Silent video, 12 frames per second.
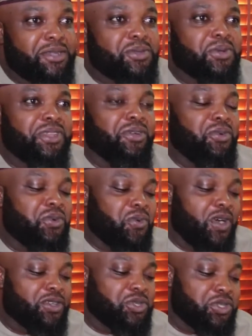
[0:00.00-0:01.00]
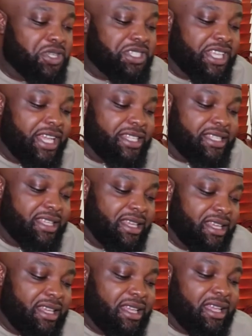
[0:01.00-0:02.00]
So they would want to just get
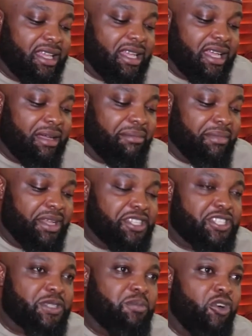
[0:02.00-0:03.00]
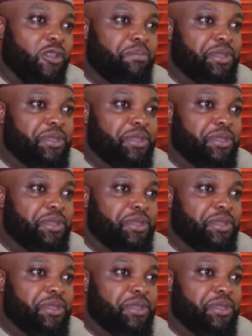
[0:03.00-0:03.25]
a small